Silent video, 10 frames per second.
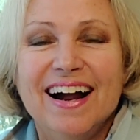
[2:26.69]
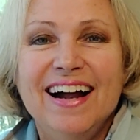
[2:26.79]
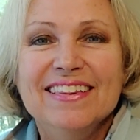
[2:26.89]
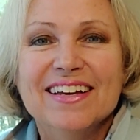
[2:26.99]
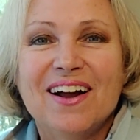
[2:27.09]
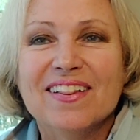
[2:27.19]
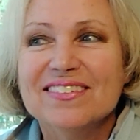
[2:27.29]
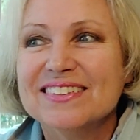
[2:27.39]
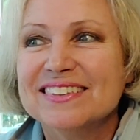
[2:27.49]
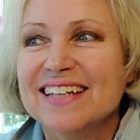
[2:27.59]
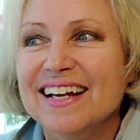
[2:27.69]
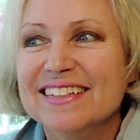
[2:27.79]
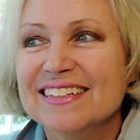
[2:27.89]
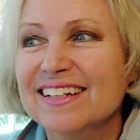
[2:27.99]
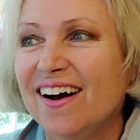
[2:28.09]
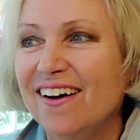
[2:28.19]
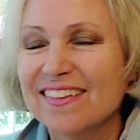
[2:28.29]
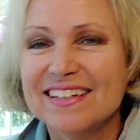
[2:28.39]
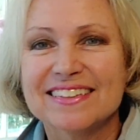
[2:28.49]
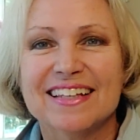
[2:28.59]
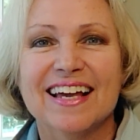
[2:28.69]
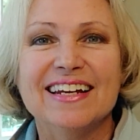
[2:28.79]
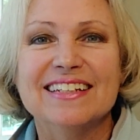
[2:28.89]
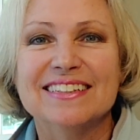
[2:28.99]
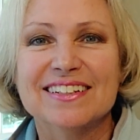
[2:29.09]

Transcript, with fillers: And then all of a sudden, all these ladies